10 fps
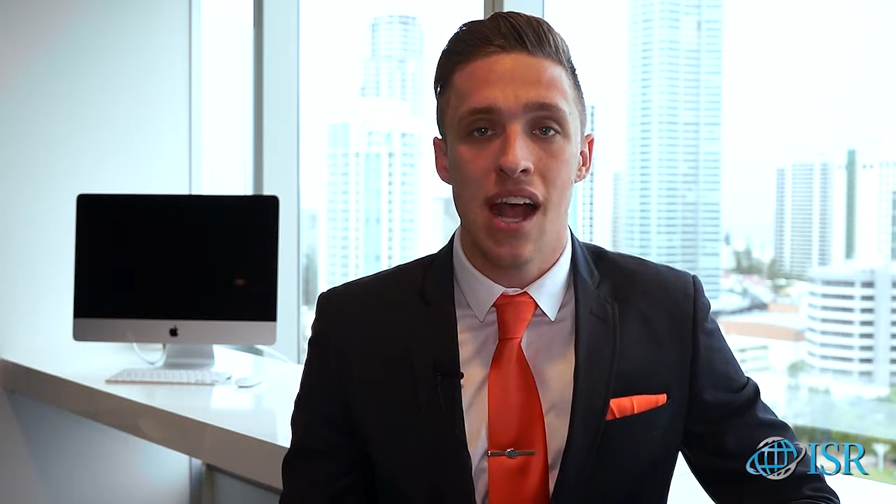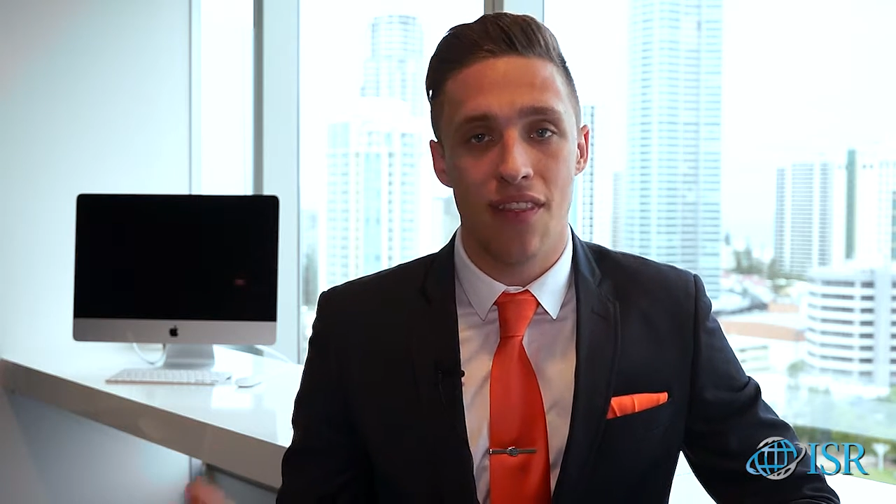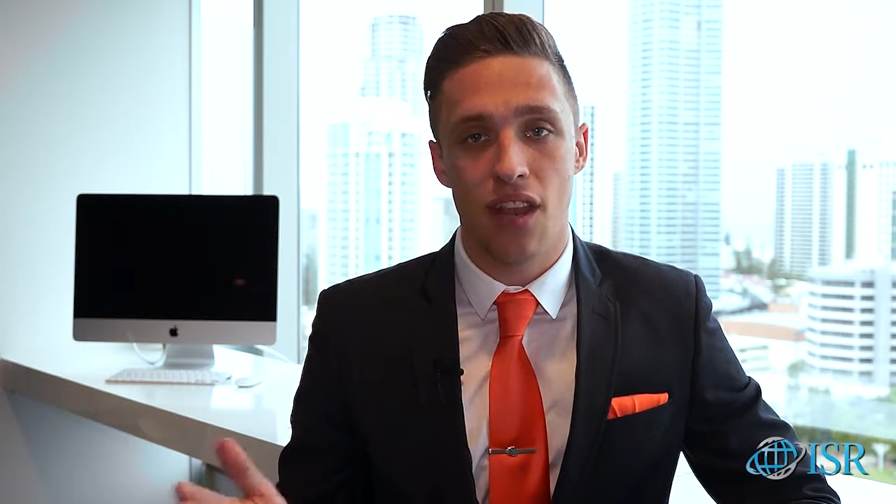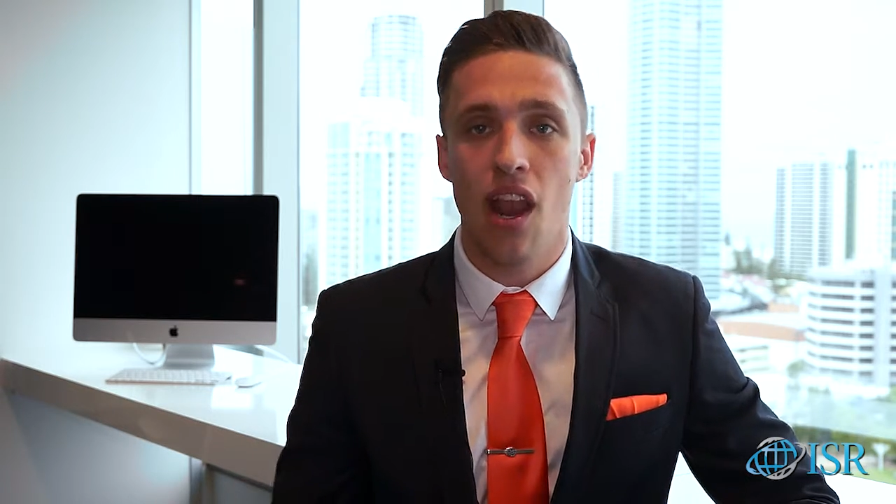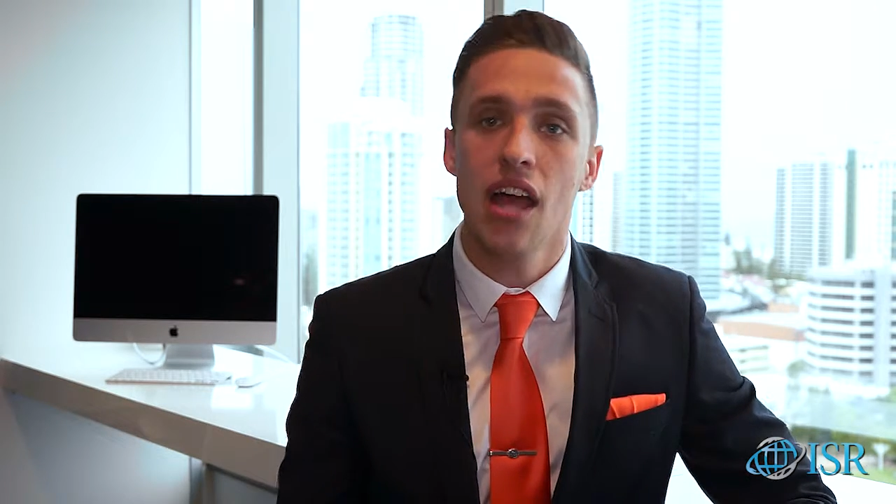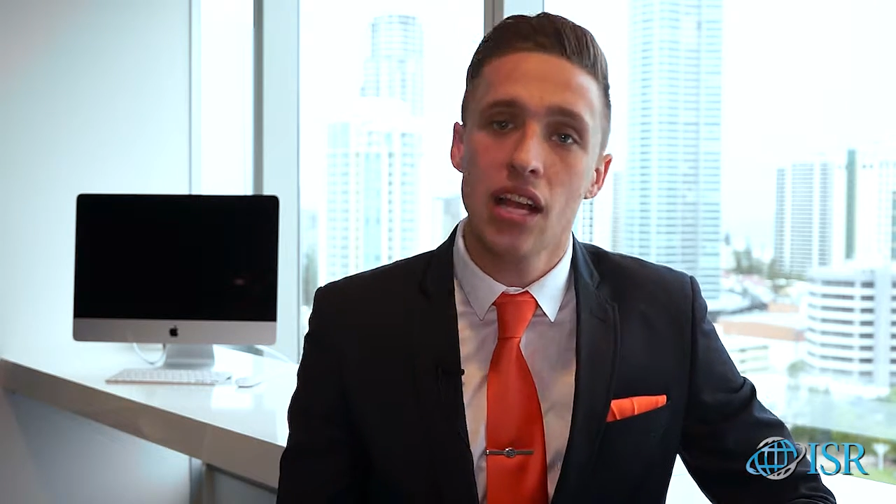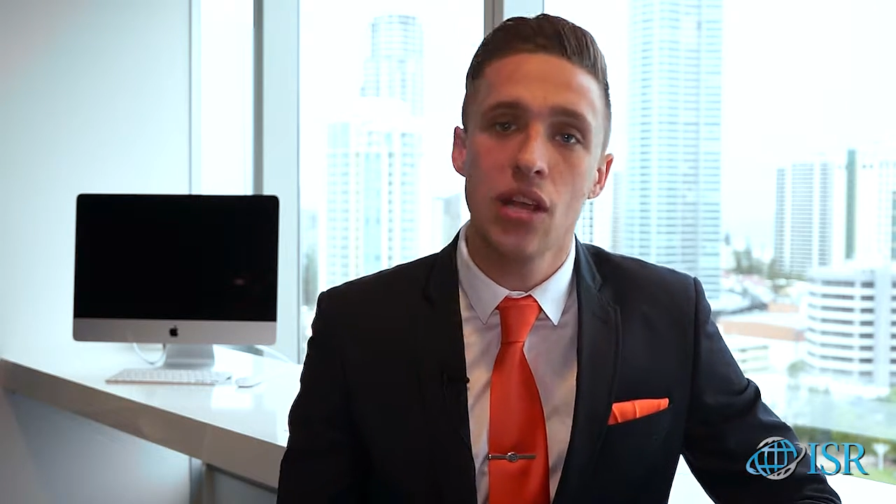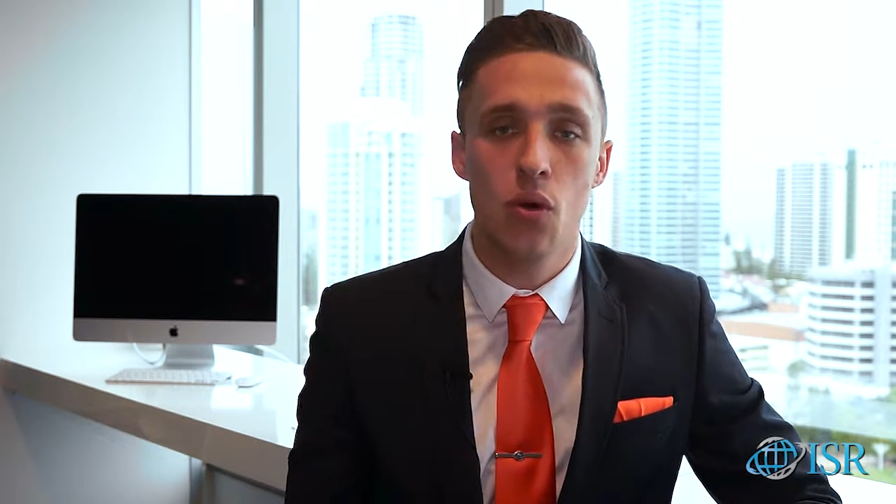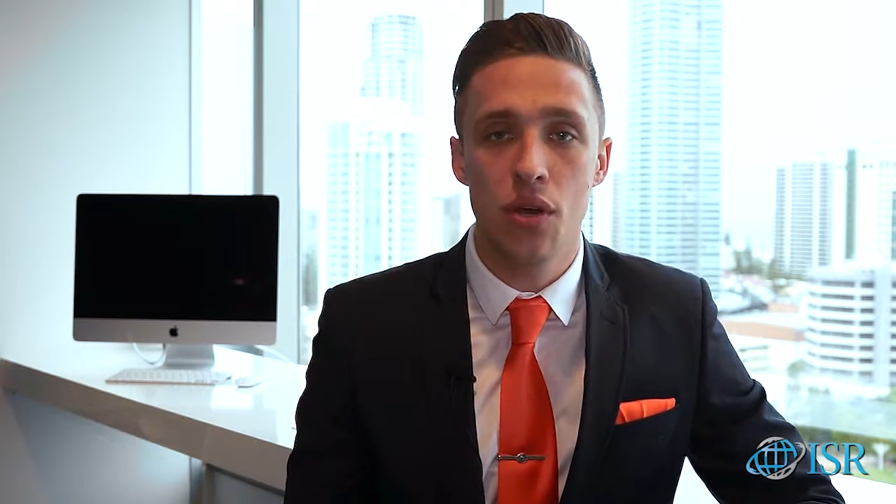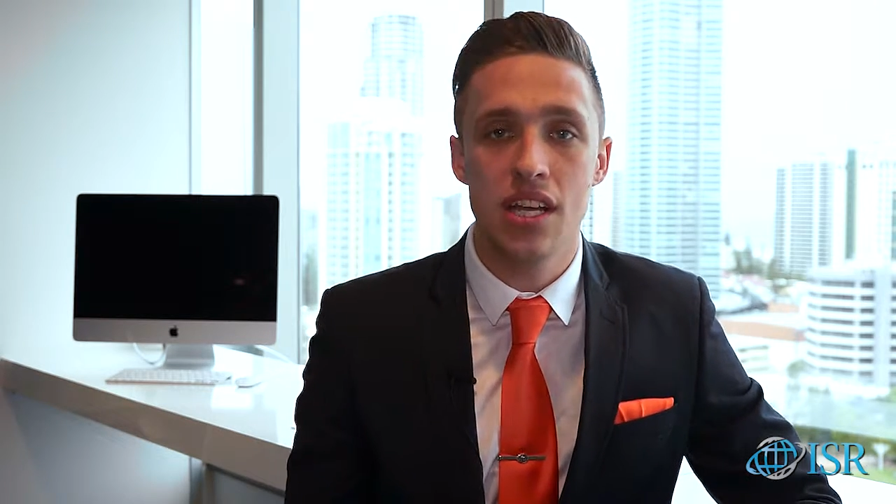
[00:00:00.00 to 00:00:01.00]
and the
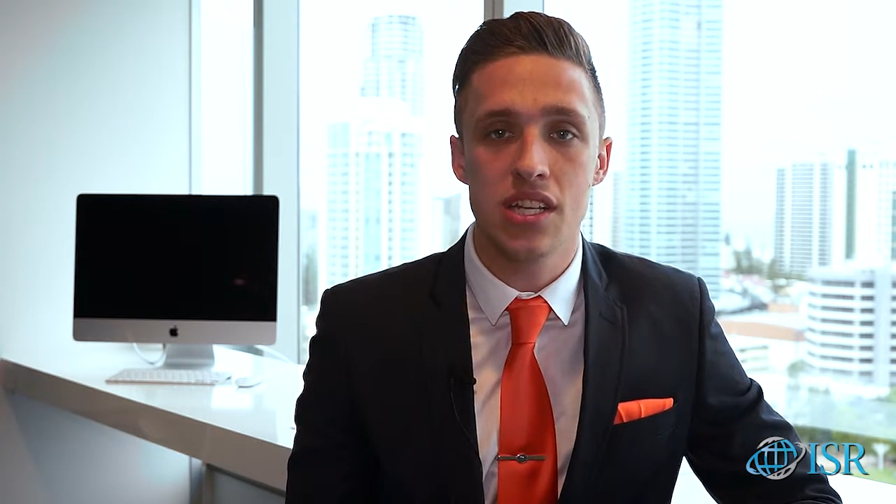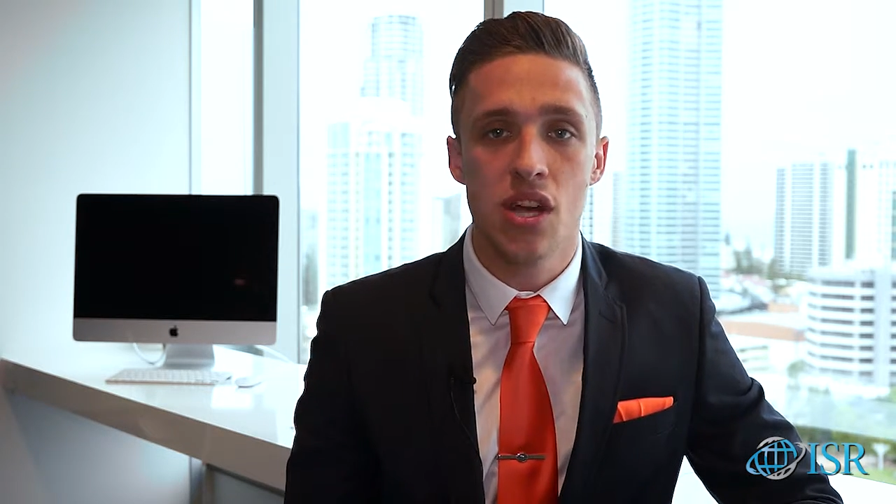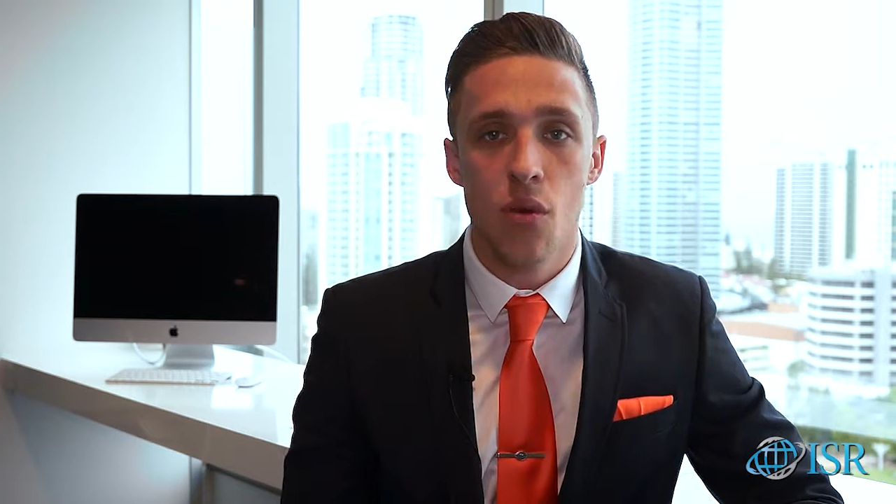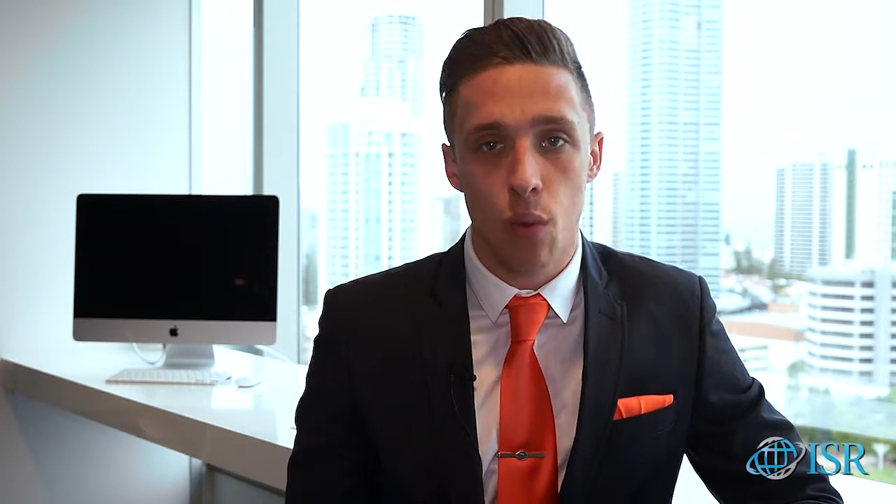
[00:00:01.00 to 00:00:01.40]
likelihood is